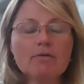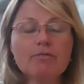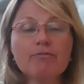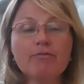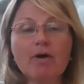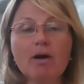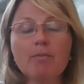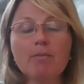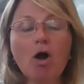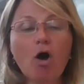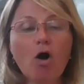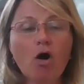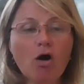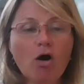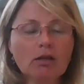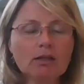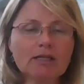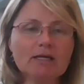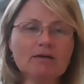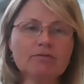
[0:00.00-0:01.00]
from
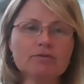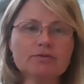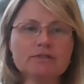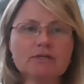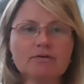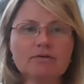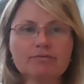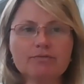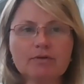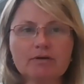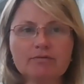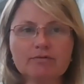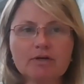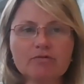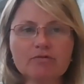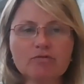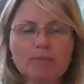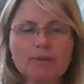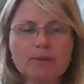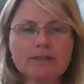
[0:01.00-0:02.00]
all levels of
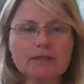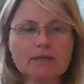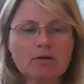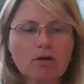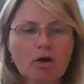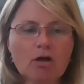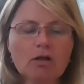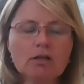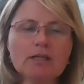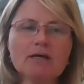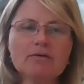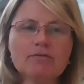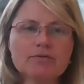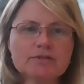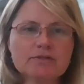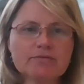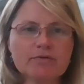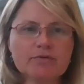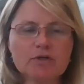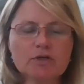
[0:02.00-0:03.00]
government and all levels
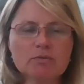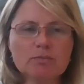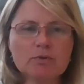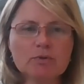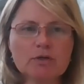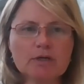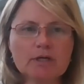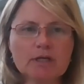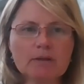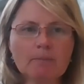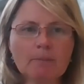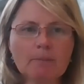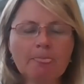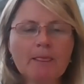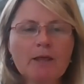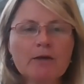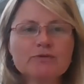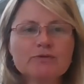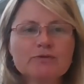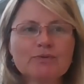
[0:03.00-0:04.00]
of our community.
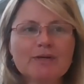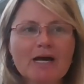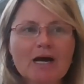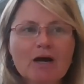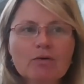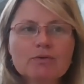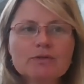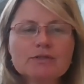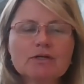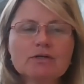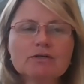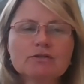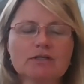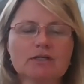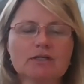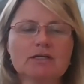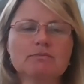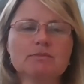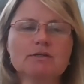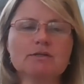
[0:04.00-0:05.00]
So now is our
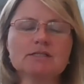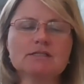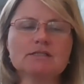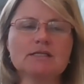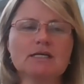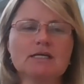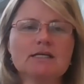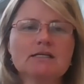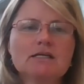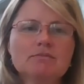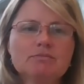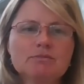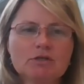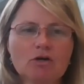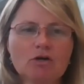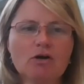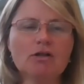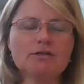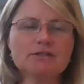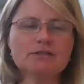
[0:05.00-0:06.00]
time to stand up
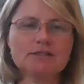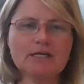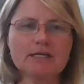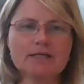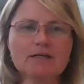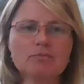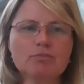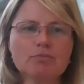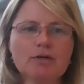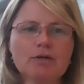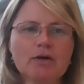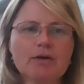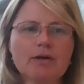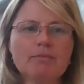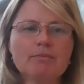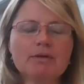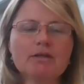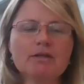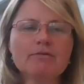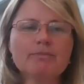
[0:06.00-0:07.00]
tall and stand up proud
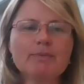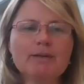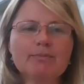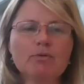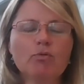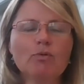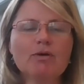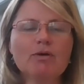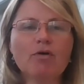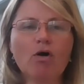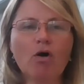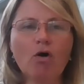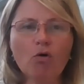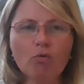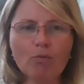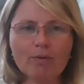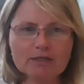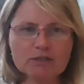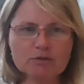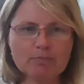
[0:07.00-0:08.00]
and be the people we've
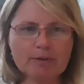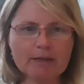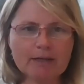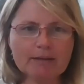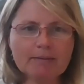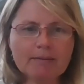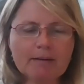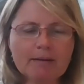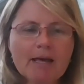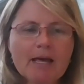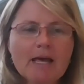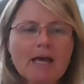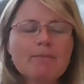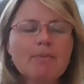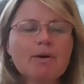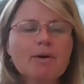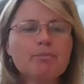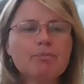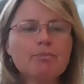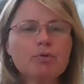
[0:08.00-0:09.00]
always been,
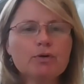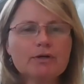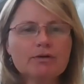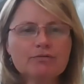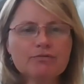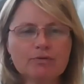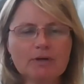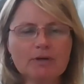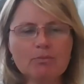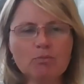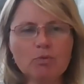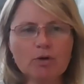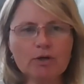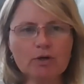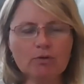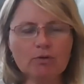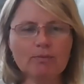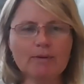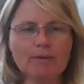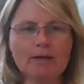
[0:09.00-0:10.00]
but put a framework
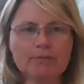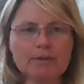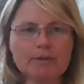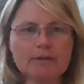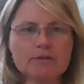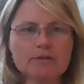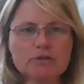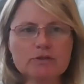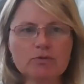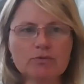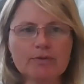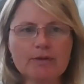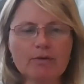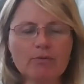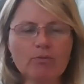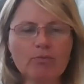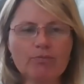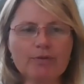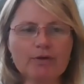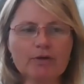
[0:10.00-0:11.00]
around it so that
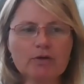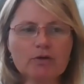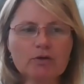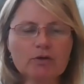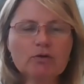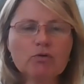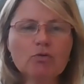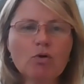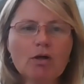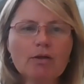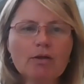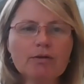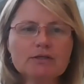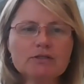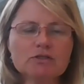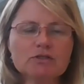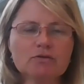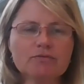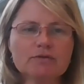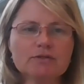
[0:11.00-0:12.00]
the good quality
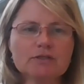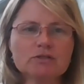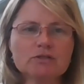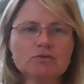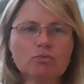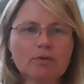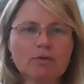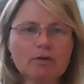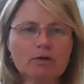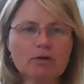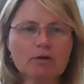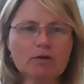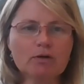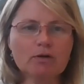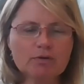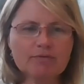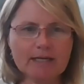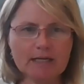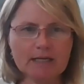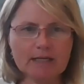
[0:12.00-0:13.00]
services we're
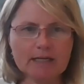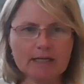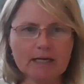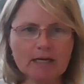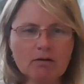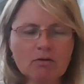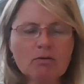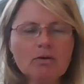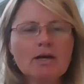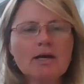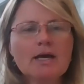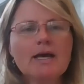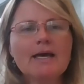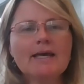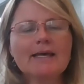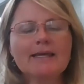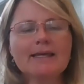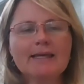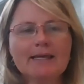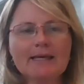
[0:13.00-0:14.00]
providing now
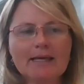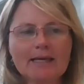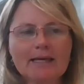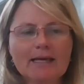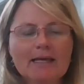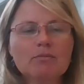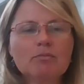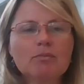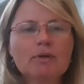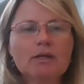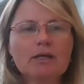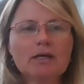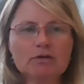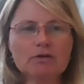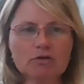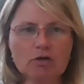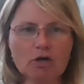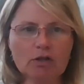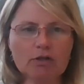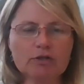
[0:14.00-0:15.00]
can be
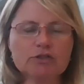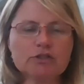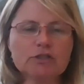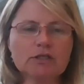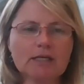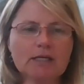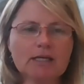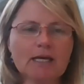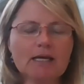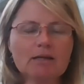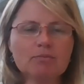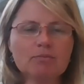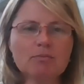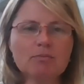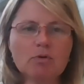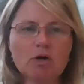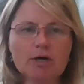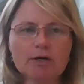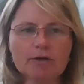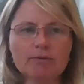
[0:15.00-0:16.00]
acknowledged and can be